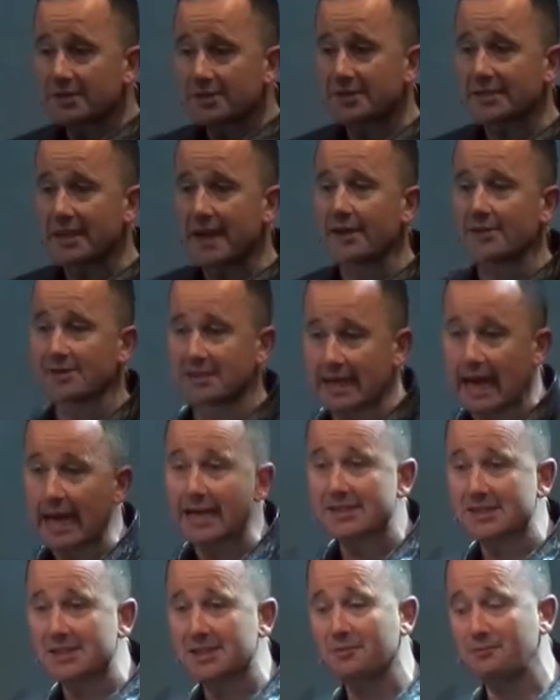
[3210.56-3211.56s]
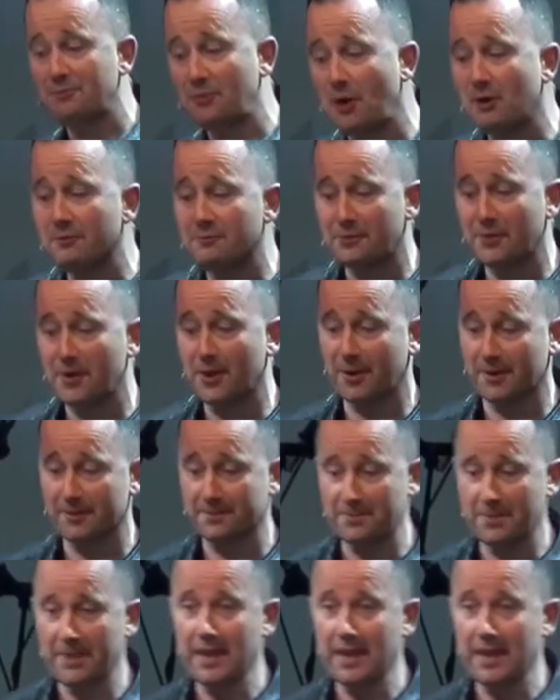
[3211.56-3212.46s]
the stairs to answer the phone for her.